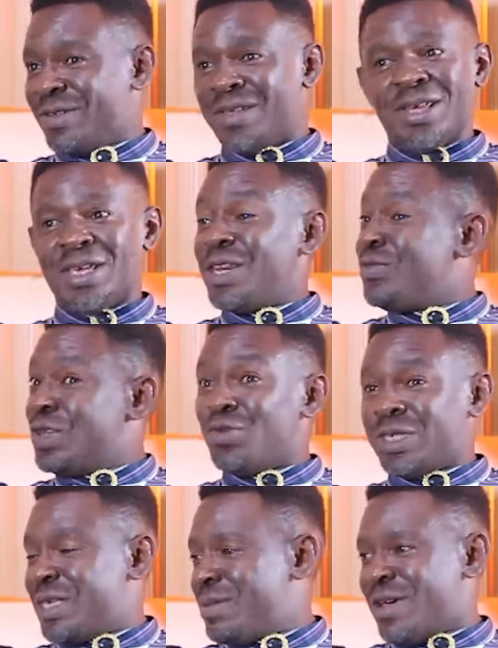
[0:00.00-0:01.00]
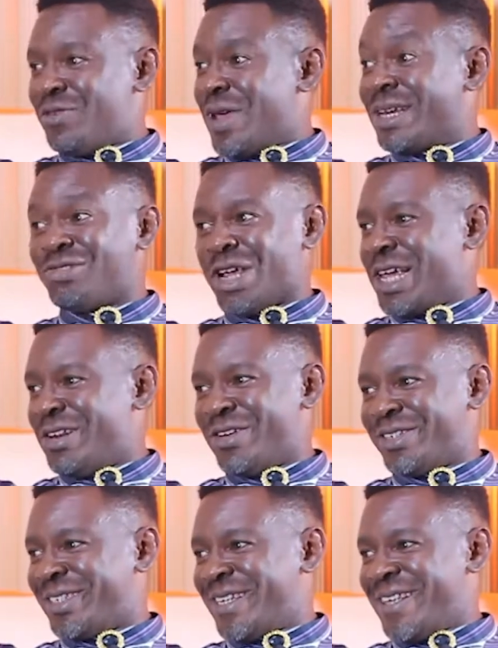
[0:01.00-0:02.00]
Anyway, you see me everywhere. I trek a lot,
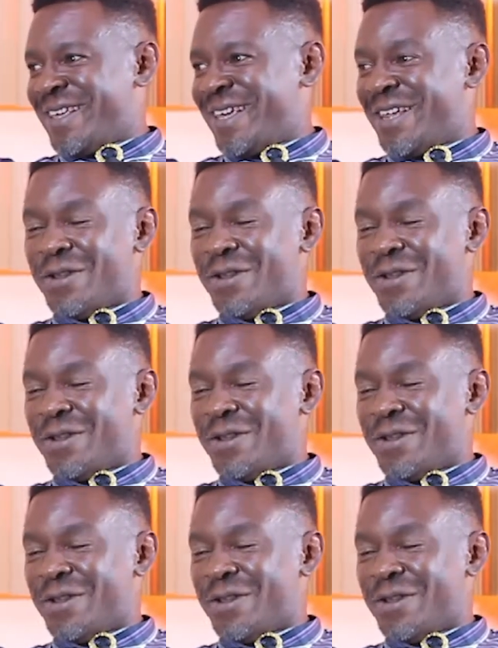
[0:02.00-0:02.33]
you know.